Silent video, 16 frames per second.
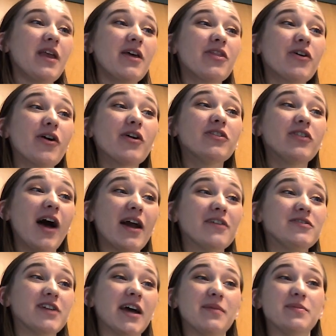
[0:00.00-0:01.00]
there are a lot
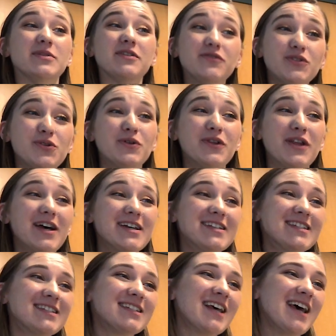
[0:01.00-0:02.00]
of types of
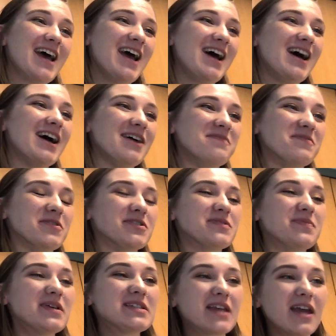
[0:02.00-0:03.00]
doulas. There's
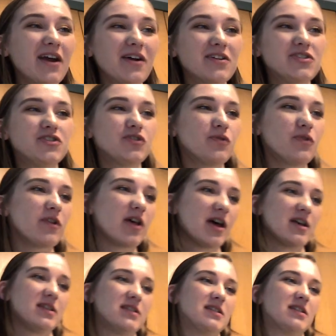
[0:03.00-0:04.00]
miscarriage
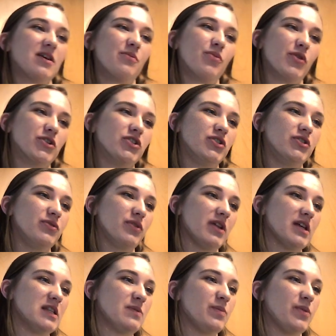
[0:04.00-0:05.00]
doulas, abortion
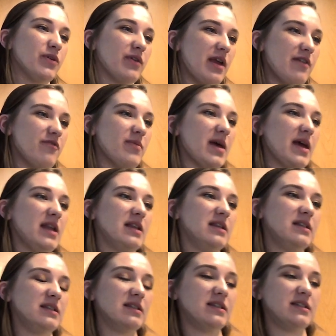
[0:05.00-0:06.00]
doulas, bereavement,
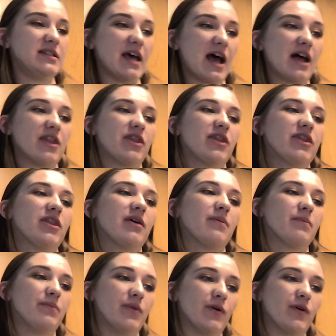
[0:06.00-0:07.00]
death,
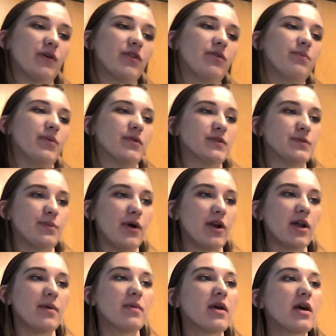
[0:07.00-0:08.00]
birth,
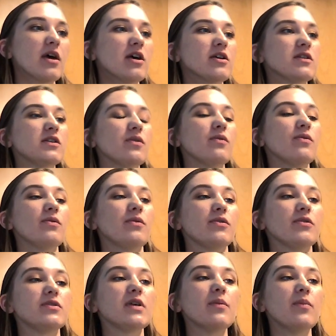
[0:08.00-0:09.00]
postpartum. So
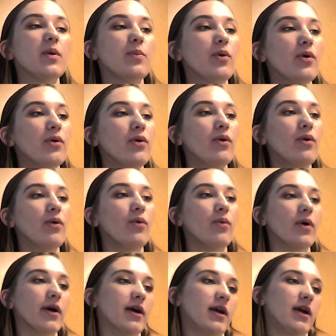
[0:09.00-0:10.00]
there's some people who
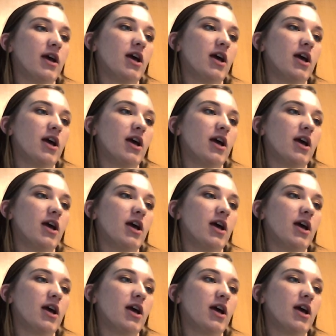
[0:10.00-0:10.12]
work